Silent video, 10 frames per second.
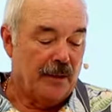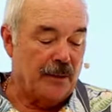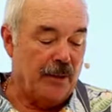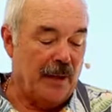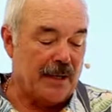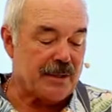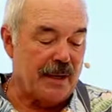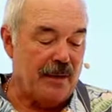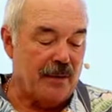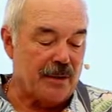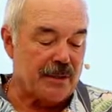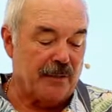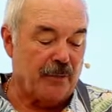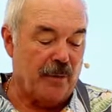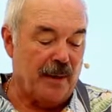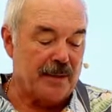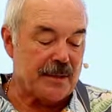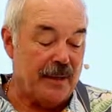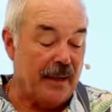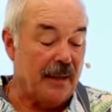Do you not say there are still four
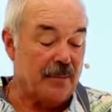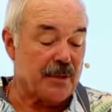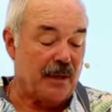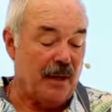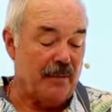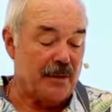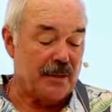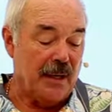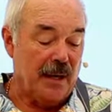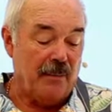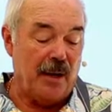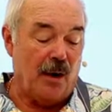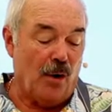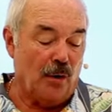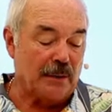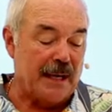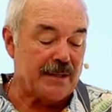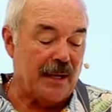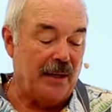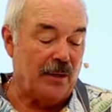months and then comes the harvest? Behold, I
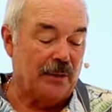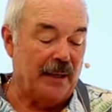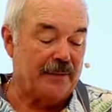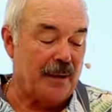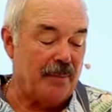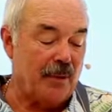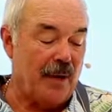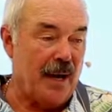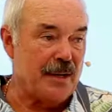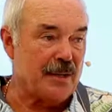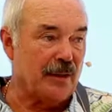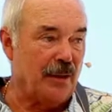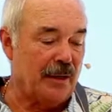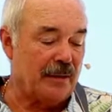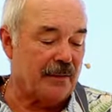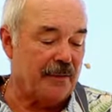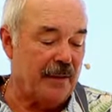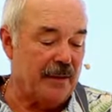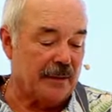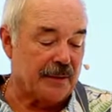say to you, lift up your eyes and look at the
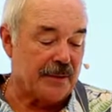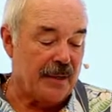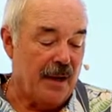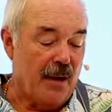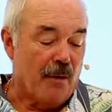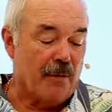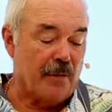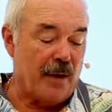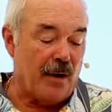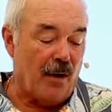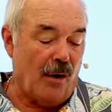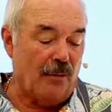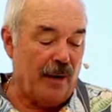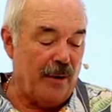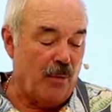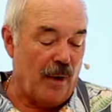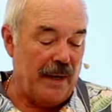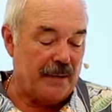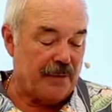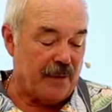fields, for they are already
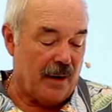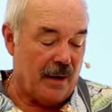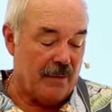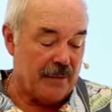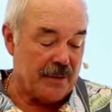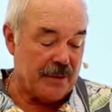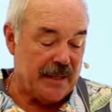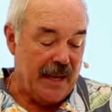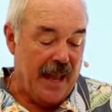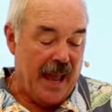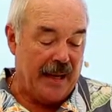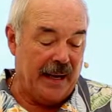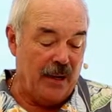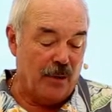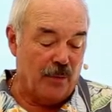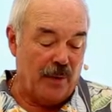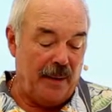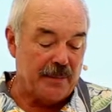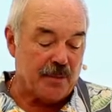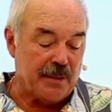white for harvest. And he who
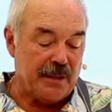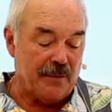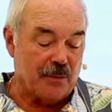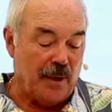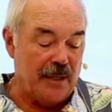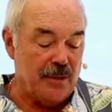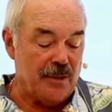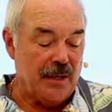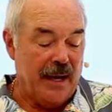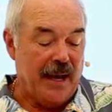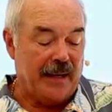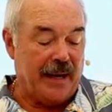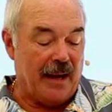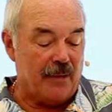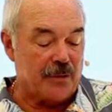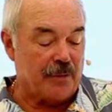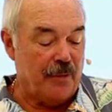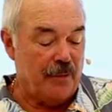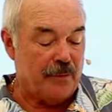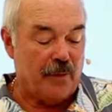reaps receives wages and gathers
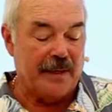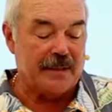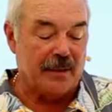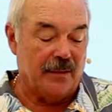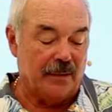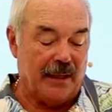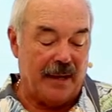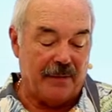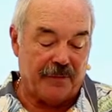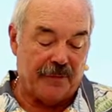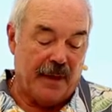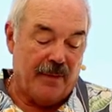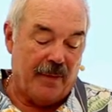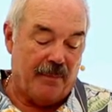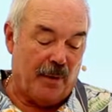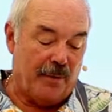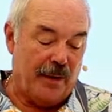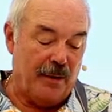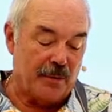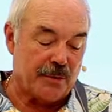fruit for eternal life, that both
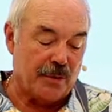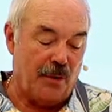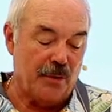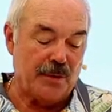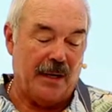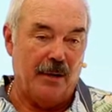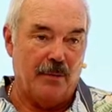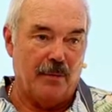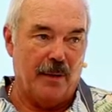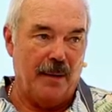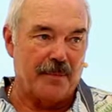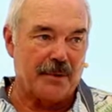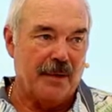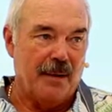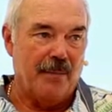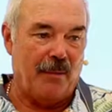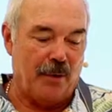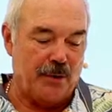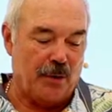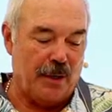he who sows and he who reaps may
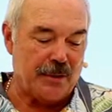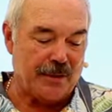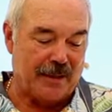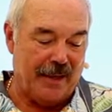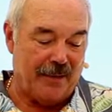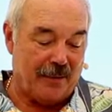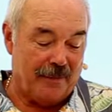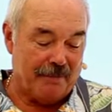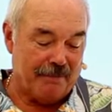rejoice together.